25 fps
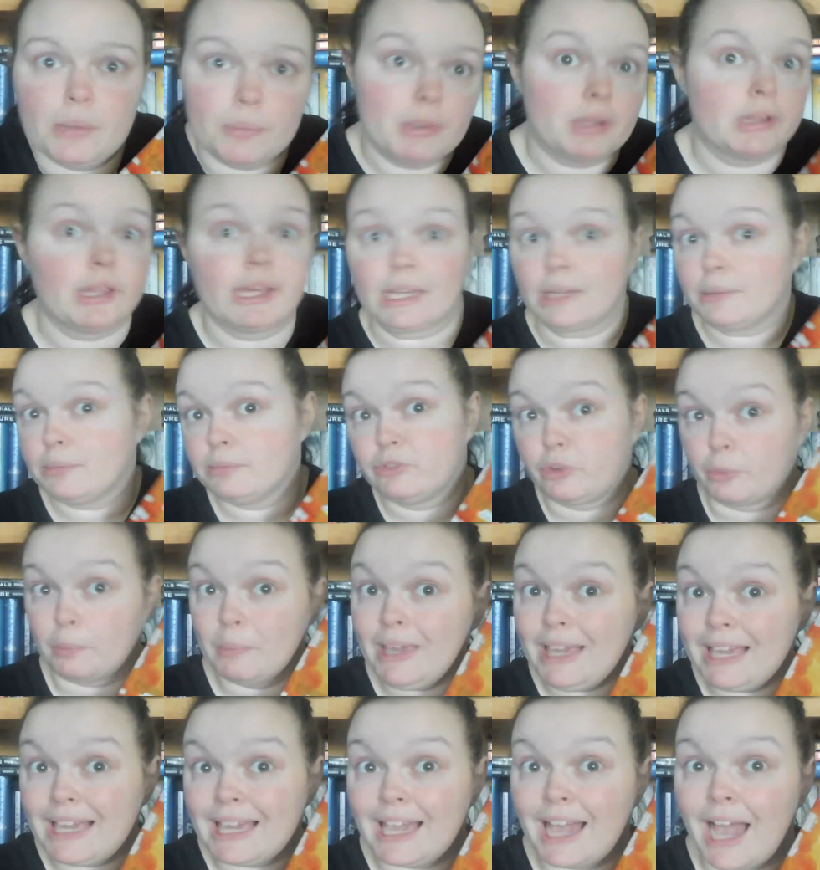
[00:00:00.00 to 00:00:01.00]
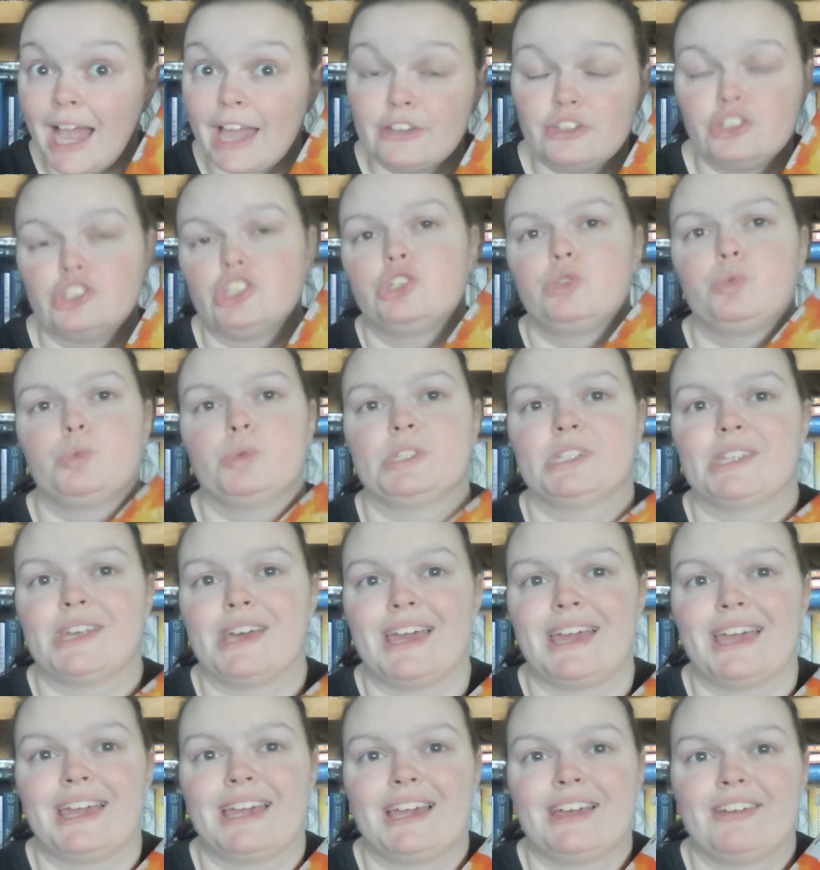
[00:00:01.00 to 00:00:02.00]
But, like, for me, I just was
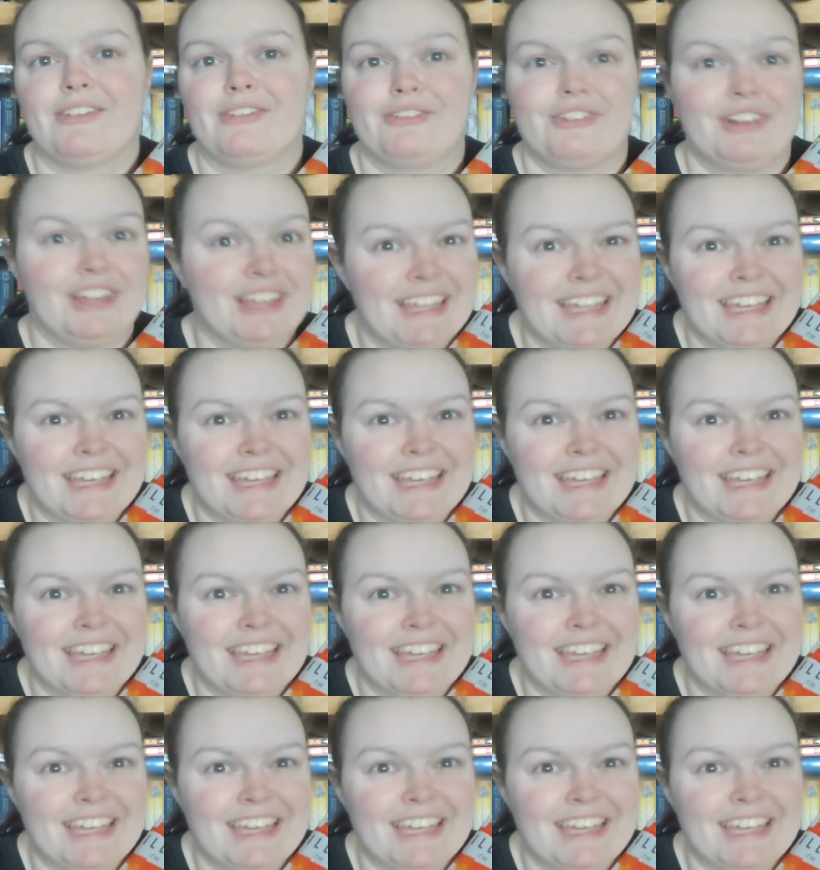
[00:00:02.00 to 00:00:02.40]
like, really